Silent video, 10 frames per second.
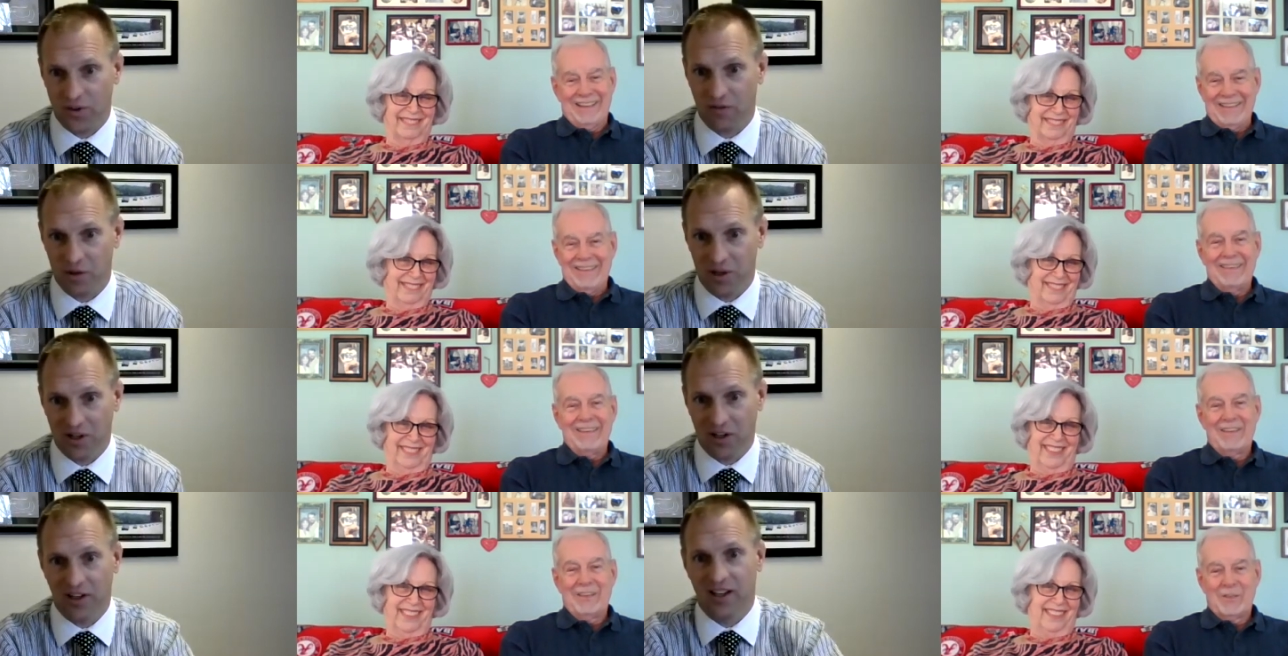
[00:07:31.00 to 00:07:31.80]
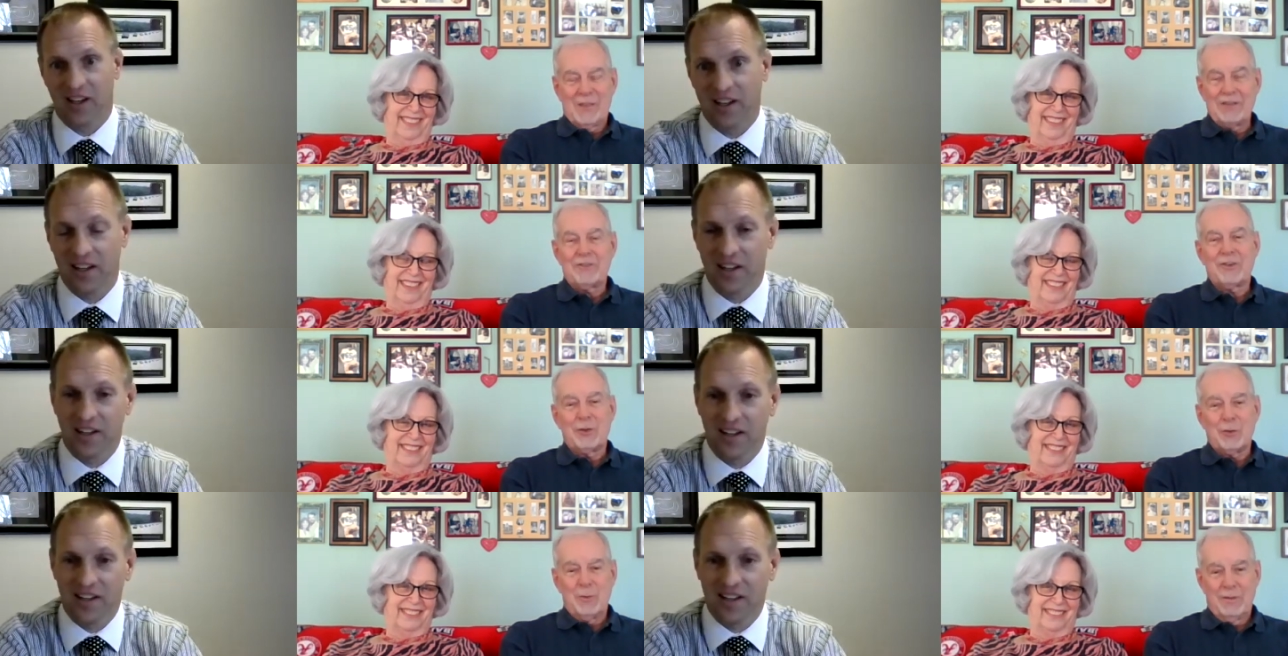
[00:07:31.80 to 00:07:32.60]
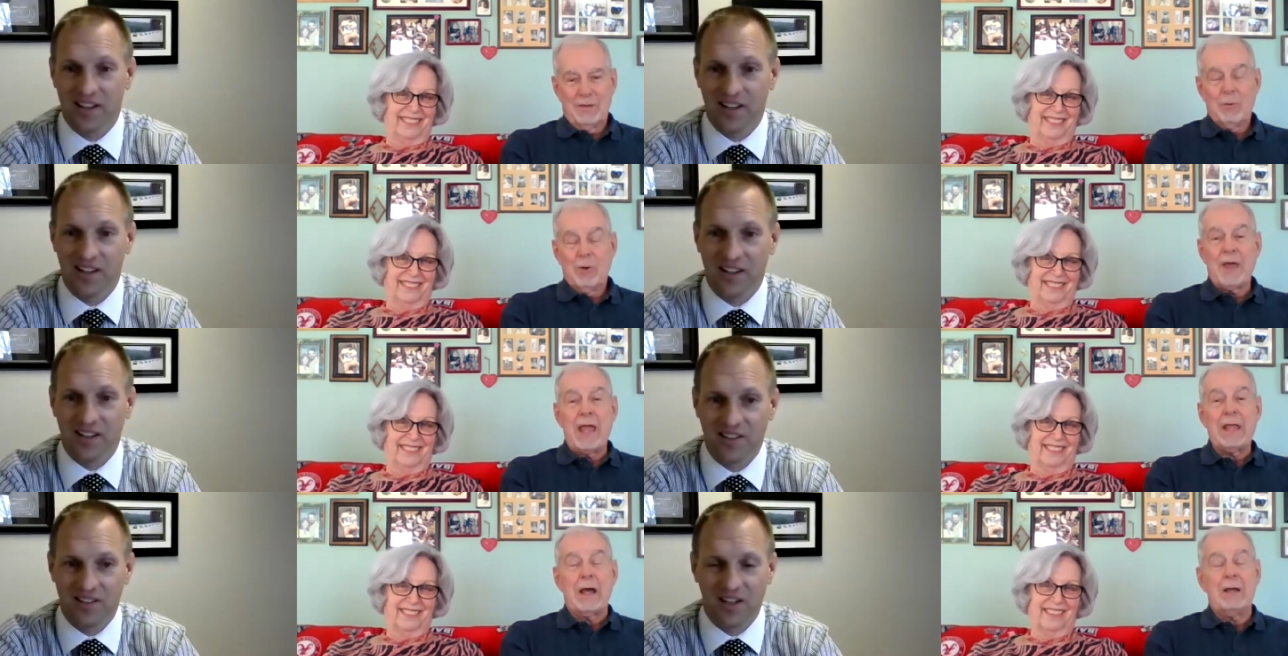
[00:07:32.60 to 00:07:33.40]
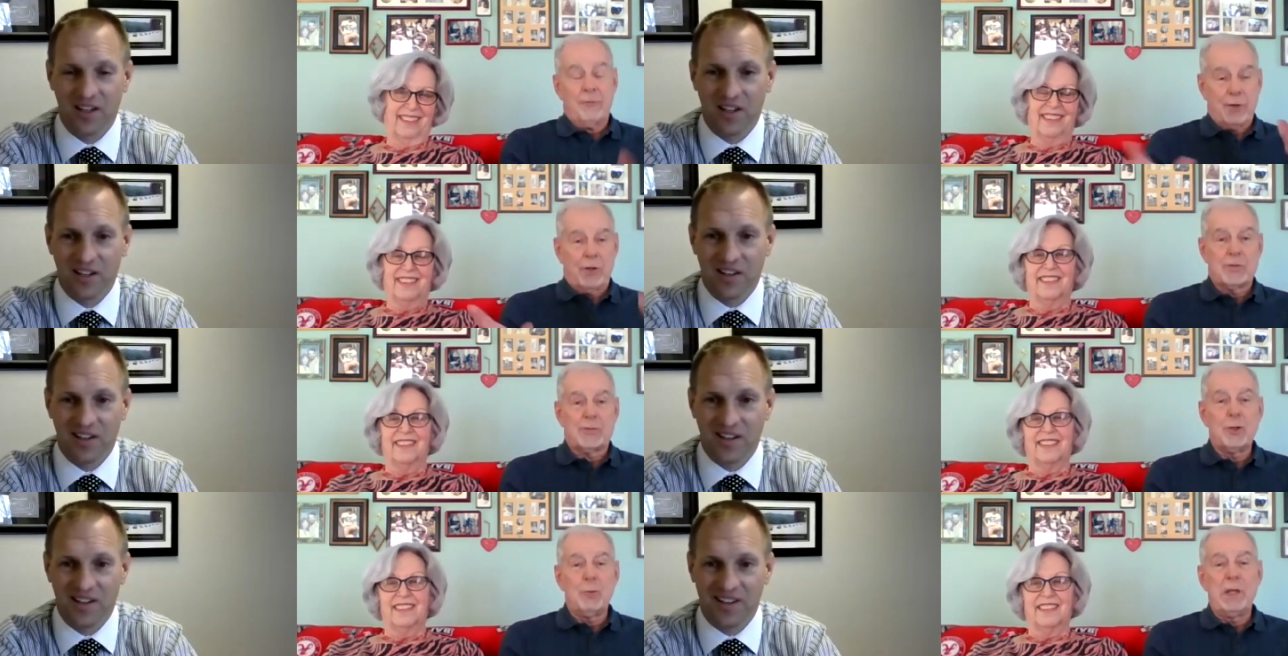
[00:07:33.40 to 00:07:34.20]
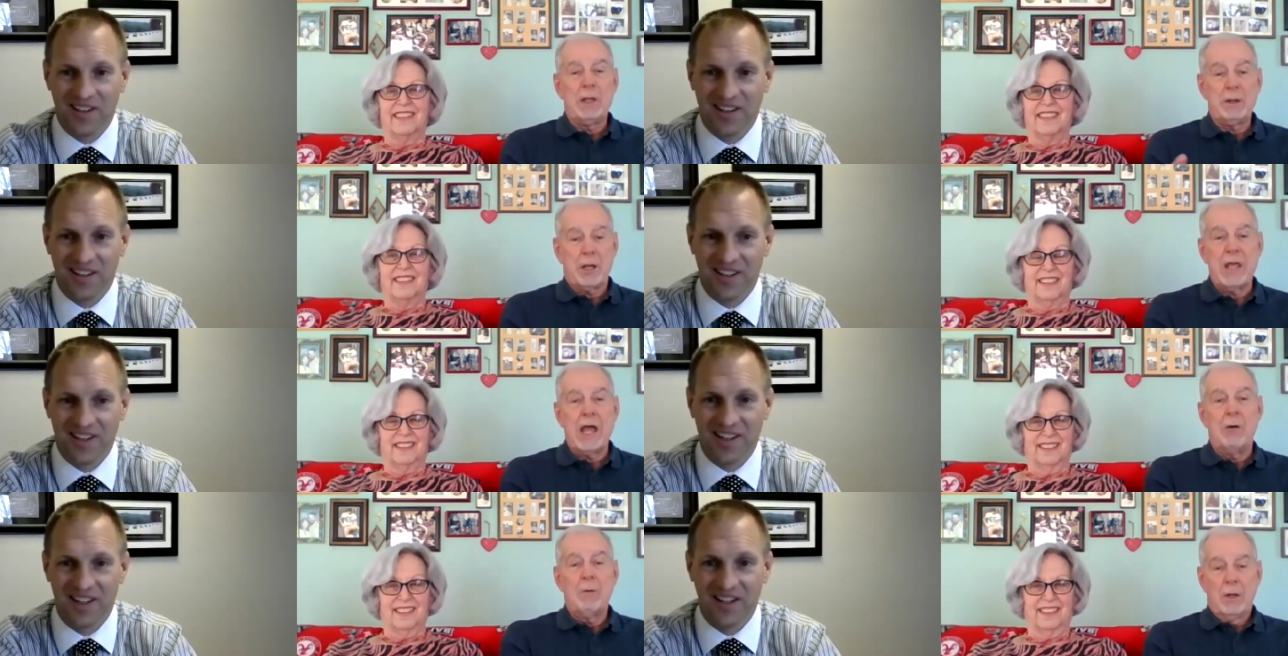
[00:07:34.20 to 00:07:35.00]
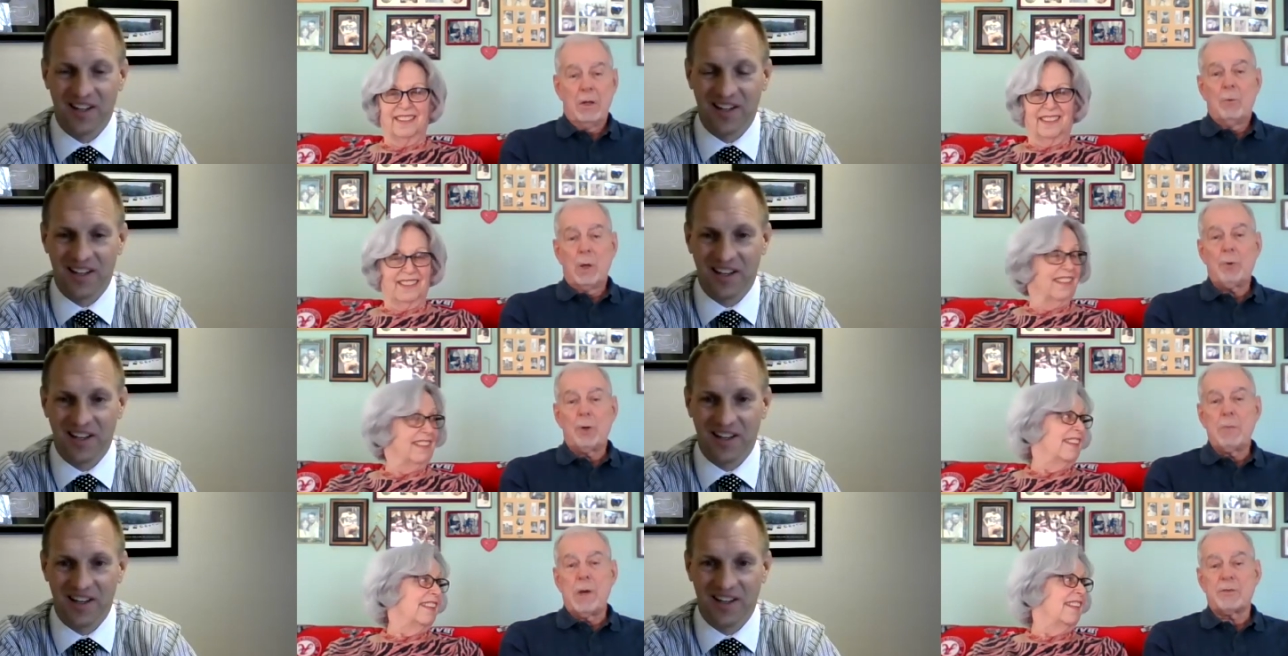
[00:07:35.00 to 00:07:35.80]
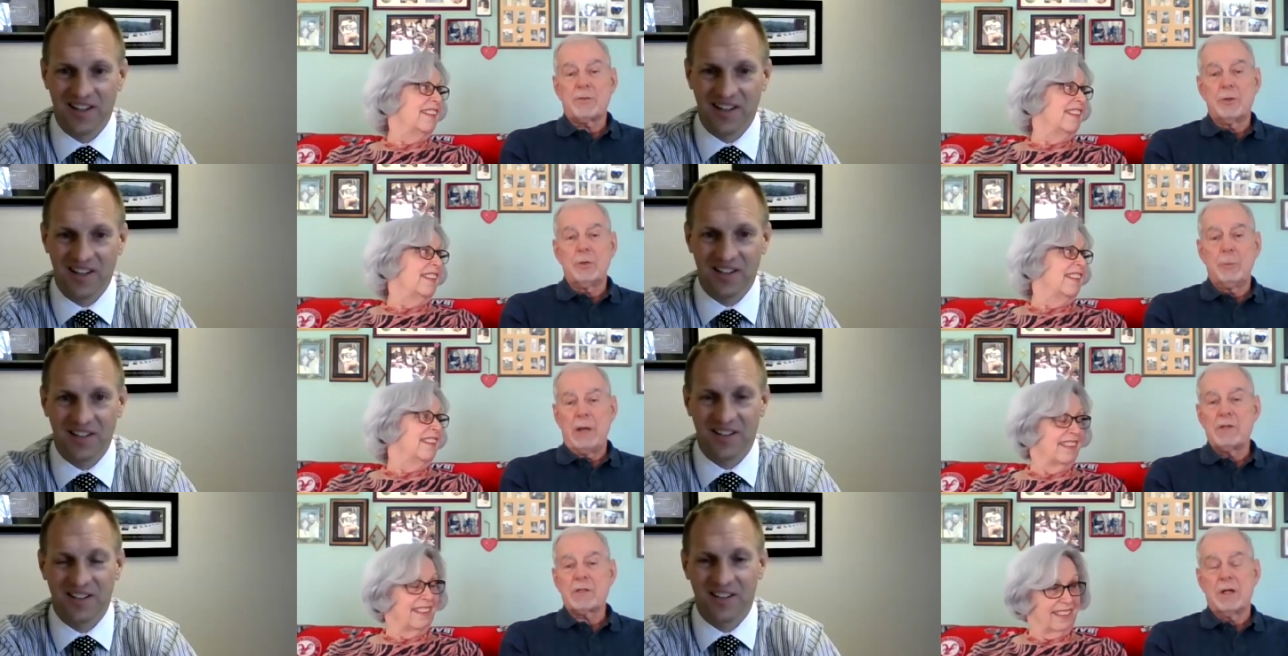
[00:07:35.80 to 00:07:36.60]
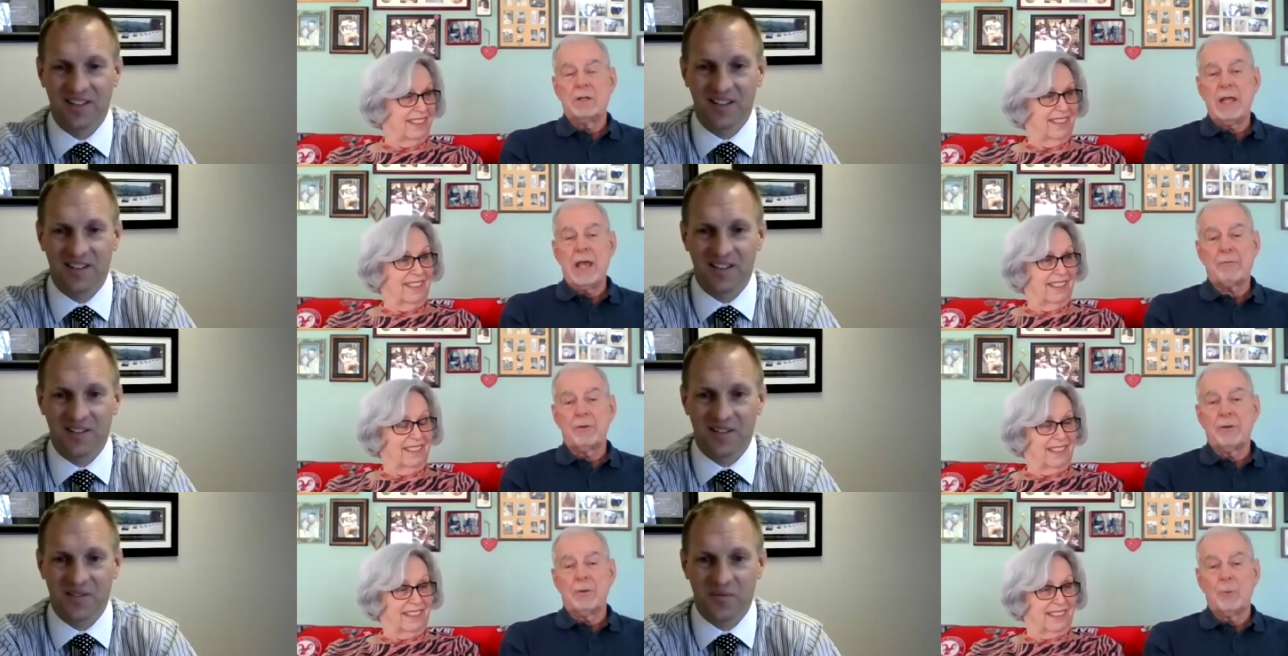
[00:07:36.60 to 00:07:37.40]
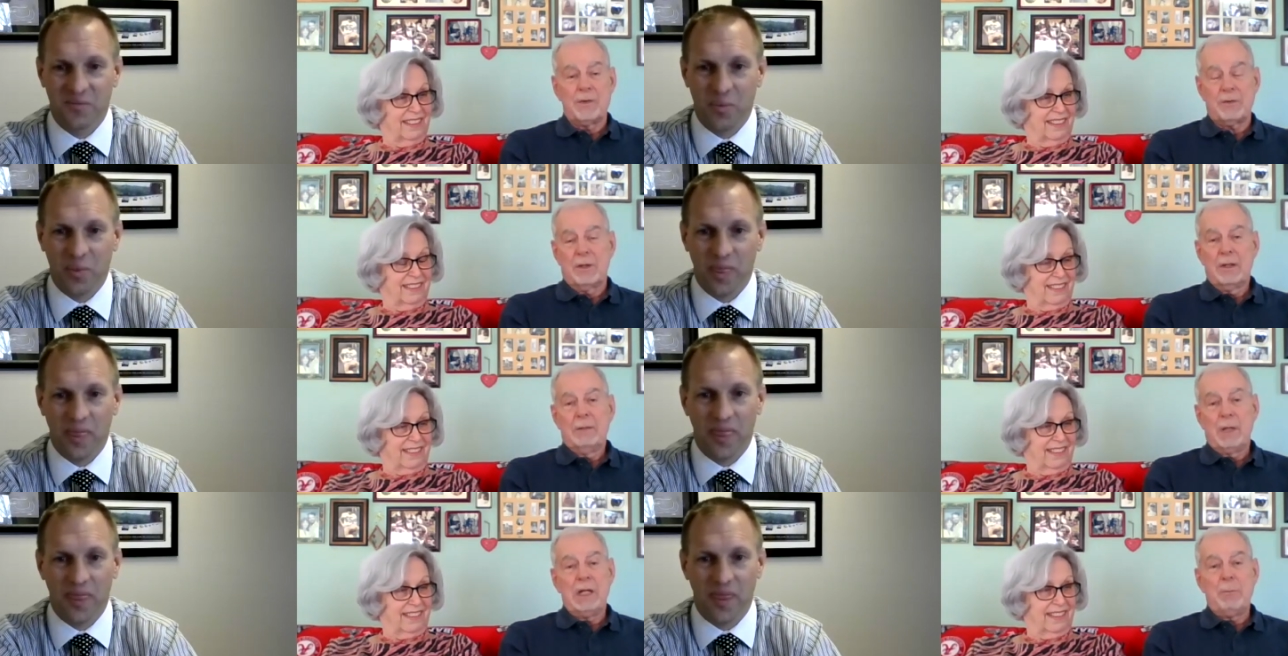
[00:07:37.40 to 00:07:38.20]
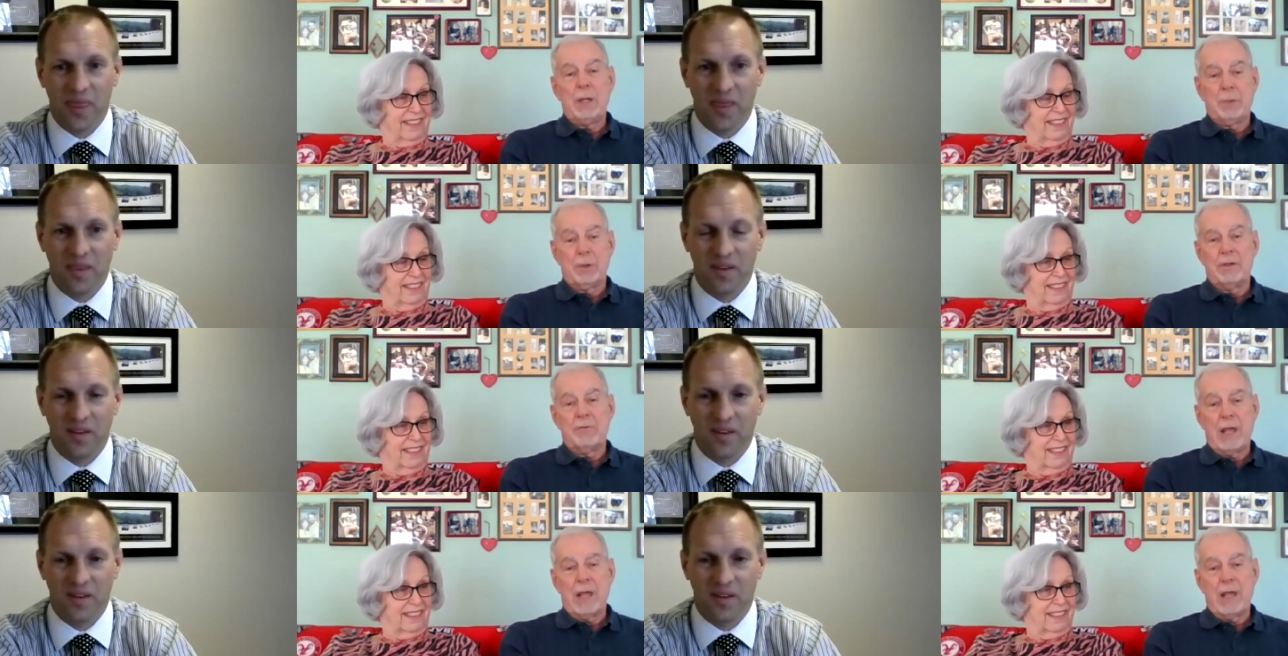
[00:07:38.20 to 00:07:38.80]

Speaker 1: with everybody.
Speaker 2: Well, thank God for zooming because now we pretty much zoom every Sunday afternoon with as many people in the